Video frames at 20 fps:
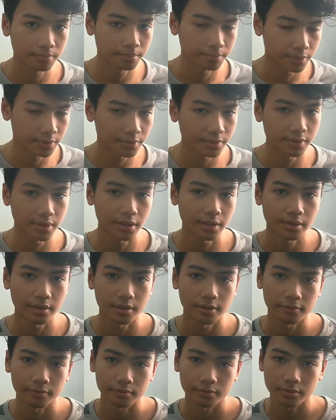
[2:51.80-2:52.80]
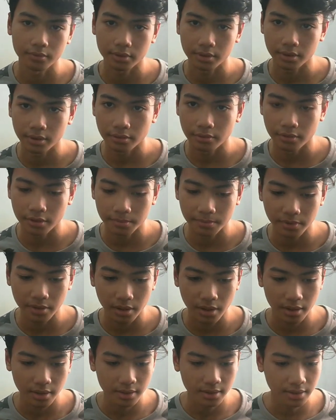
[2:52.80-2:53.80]
per day now, so it's mean
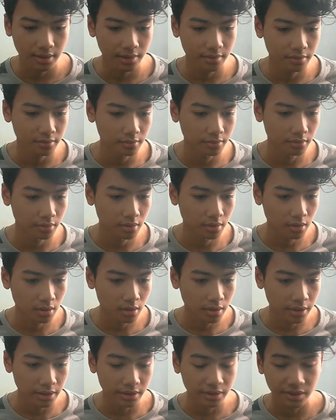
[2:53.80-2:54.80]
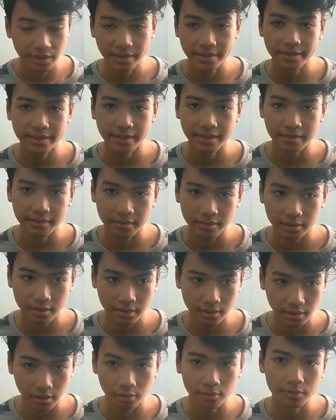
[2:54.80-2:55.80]
that it's kind of increasing
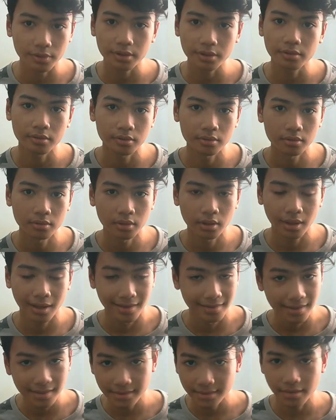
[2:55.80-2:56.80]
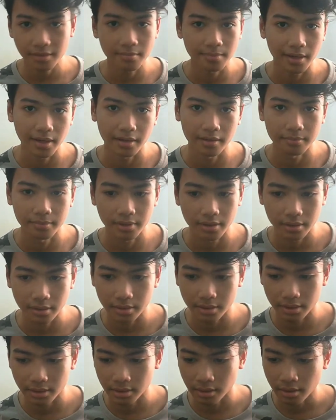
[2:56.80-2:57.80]
slowly, and that's kind of bad,
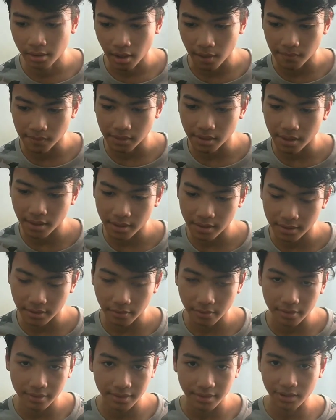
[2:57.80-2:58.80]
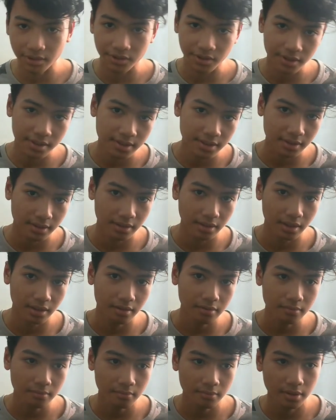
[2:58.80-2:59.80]
because I'm scared that it's going to decrease
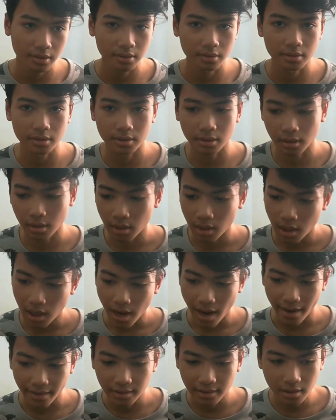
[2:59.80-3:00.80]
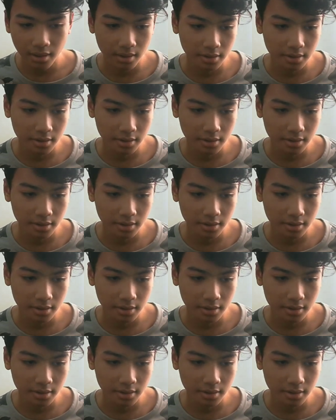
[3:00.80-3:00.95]
again, because I did